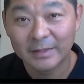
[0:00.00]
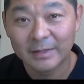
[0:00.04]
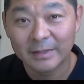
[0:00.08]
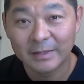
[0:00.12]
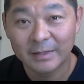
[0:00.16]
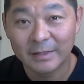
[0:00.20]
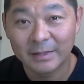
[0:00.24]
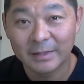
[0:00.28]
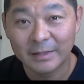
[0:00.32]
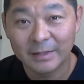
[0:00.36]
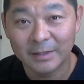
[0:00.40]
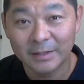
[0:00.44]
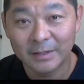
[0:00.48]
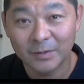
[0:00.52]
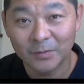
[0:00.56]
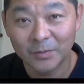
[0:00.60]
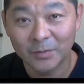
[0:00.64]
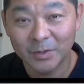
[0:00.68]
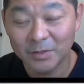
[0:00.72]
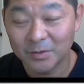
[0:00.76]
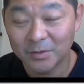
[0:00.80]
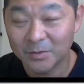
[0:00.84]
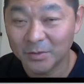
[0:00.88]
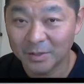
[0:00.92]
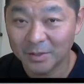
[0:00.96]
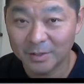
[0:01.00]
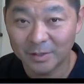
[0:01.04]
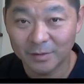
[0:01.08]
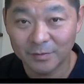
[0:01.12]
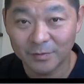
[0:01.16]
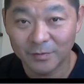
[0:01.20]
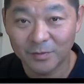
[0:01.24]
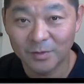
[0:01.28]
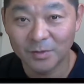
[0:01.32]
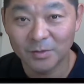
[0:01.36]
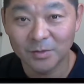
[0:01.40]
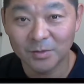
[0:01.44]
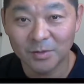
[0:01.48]
when you got that
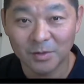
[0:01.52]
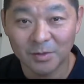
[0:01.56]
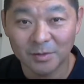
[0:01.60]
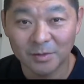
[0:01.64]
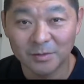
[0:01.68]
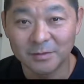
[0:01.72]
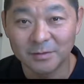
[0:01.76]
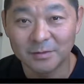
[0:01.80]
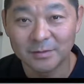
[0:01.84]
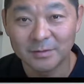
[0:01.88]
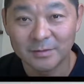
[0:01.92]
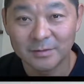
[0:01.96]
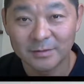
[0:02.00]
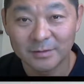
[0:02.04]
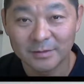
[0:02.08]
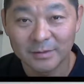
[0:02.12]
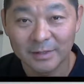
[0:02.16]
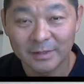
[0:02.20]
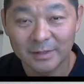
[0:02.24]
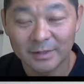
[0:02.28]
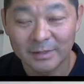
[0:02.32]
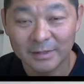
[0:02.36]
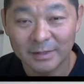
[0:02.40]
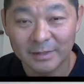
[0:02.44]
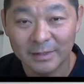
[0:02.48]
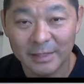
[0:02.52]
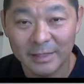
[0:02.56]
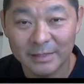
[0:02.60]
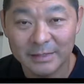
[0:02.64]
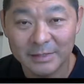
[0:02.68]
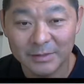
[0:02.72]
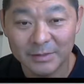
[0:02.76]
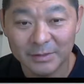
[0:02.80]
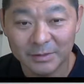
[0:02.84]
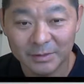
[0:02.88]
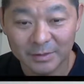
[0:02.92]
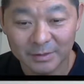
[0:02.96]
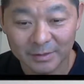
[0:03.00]
phone call,
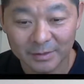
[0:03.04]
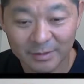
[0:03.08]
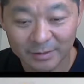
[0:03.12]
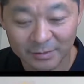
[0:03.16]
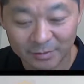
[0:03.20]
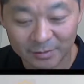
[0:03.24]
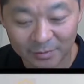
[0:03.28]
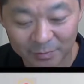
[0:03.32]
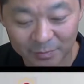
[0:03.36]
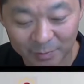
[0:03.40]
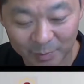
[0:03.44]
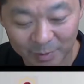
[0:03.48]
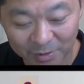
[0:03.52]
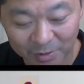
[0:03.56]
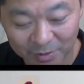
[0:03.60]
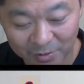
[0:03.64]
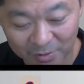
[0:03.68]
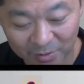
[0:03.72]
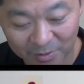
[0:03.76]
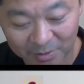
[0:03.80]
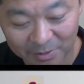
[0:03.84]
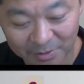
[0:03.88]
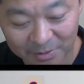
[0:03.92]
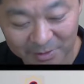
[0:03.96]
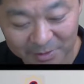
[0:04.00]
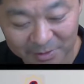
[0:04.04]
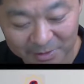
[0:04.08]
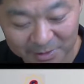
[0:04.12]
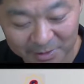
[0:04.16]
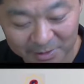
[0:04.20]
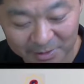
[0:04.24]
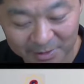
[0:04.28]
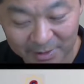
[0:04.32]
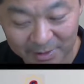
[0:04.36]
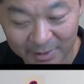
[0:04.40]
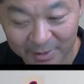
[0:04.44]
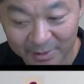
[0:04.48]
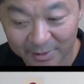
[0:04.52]
letting you know that you've been
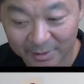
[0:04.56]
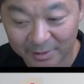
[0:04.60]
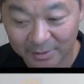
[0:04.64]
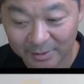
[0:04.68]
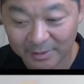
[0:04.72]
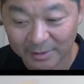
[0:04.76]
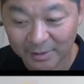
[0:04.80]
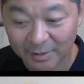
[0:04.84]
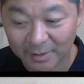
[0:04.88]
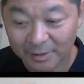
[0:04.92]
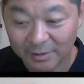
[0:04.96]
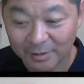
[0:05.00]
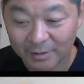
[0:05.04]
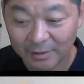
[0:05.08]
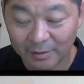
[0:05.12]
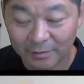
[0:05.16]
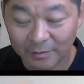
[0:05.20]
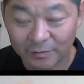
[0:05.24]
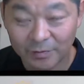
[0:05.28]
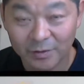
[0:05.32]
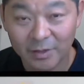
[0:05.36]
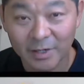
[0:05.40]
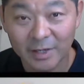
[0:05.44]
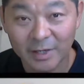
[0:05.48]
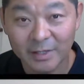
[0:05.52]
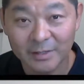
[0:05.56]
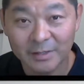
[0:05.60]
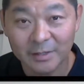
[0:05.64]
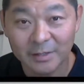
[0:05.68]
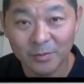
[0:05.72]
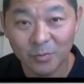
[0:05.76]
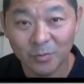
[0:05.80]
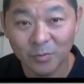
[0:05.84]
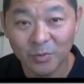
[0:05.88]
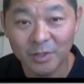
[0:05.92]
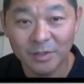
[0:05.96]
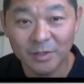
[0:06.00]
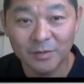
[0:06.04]
shortlisted. And if you had
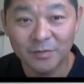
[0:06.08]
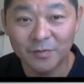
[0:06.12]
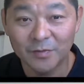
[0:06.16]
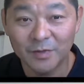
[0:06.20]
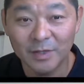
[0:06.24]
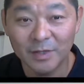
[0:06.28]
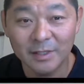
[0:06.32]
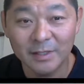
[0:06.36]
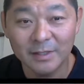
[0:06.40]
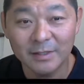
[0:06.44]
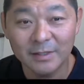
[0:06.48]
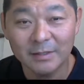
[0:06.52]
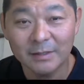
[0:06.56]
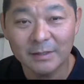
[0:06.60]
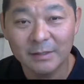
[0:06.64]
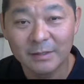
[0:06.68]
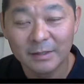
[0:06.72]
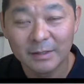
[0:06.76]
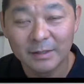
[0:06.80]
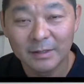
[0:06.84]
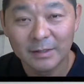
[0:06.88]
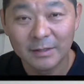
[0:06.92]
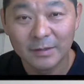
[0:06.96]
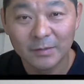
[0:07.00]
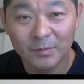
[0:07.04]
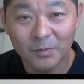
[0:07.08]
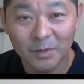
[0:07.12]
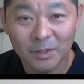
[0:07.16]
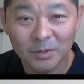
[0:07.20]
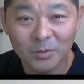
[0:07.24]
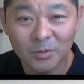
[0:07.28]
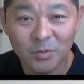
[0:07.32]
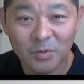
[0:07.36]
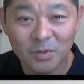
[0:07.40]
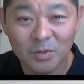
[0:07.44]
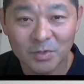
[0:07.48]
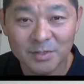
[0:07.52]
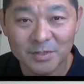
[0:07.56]
that weird feeling, what
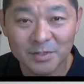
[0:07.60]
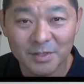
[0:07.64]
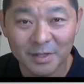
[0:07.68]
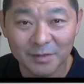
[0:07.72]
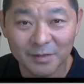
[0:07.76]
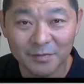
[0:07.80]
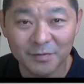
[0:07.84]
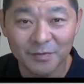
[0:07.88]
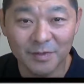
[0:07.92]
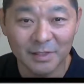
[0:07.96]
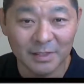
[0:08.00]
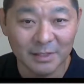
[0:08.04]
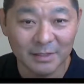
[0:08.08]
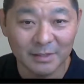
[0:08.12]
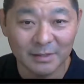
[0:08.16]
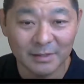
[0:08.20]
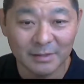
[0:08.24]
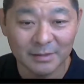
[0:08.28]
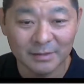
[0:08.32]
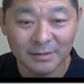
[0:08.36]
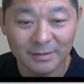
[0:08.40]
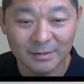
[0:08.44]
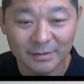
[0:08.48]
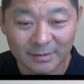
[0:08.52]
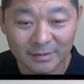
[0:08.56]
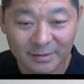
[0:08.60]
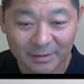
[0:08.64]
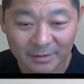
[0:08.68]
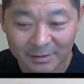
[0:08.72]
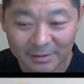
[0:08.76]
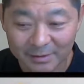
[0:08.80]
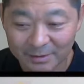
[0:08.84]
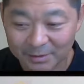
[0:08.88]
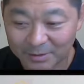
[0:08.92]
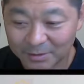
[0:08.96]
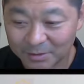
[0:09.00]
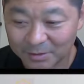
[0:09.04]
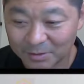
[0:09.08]
was that feeling?
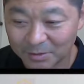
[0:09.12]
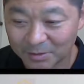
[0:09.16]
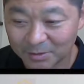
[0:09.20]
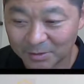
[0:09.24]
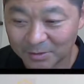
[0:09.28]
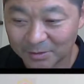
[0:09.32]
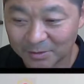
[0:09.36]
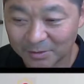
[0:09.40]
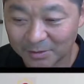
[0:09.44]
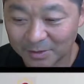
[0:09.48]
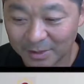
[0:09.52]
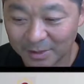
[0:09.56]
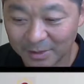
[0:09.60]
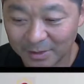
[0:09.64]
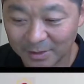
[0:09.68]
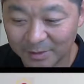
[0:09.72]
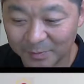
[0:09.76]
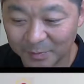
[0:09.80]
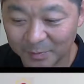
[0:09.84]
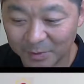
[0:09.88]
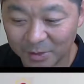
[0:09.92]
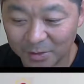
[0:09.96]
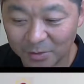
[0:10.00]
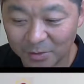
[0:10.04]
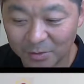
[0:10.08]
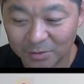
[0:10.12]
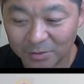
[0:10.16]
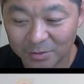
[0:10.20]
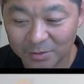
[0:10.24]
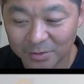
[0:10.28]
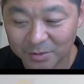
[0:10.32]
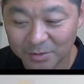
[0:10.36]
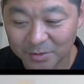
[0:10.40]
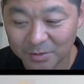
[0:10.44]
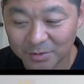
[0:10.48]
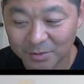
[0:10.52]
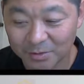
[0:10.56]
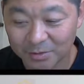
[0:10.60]
So I'm
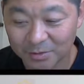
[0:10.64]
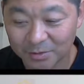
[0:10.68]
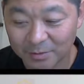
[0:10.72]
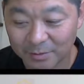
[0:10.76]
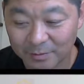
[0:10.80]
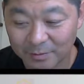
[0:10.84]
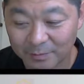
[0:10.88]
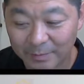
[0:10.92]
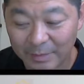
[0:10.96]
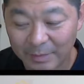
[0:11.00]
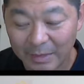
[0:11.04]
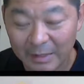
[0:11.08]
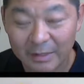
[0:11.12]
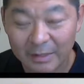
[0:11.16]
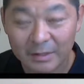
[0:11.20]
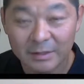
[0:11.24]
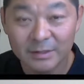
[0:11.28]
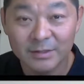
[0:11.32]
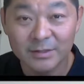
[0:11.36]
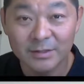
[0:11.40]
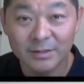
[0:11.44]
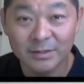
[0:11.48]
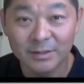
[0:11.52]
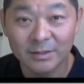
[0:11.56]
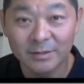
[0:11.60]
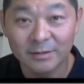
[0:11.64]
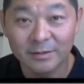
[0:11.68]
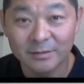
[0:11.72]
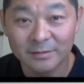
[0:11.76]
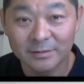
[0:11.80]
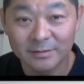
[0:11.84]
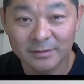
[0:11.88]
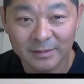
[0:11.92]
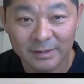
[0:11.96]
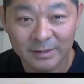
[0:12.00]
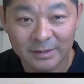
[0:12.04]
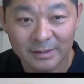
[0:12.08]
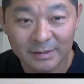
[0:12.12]
curious to
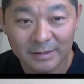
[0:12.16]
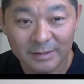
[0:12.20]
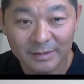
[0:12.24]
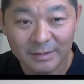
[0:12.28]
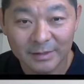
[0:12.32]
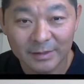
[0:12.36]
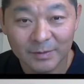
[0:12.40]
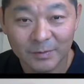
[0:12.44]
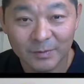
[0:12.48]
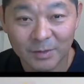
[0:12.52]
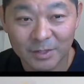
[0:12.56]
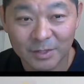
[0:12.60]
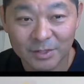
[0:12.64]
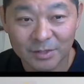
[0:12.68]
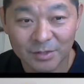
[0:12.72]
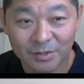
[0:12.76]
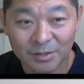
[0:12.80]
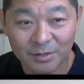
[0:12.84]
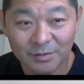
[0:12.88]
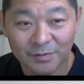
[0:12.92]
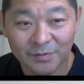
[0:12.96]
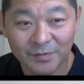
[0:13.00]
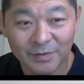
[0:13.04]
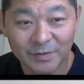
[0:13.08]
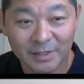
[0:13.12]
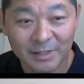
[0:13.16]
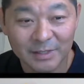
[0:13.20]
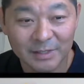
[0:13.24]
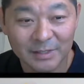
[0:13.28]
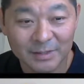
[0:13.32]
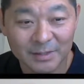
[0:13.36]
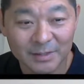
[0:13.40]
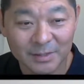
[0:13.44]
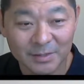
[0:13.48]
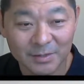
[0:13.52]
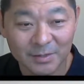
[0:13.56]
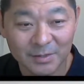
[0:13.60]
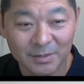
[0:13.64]
know what sort of
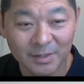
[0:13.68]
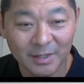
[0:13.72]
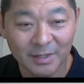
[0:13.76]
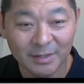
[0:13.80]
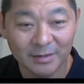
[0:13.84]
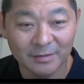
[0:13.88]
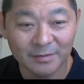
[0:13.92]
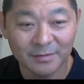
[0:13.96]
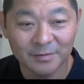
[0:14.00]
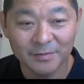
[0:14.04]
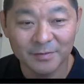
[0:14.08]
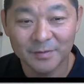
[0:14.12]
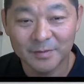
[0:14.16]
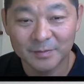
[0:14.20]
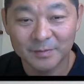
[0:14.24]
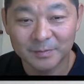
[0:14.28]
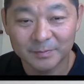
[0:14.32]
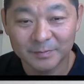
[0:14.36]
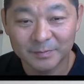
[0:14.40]
feeling did you have,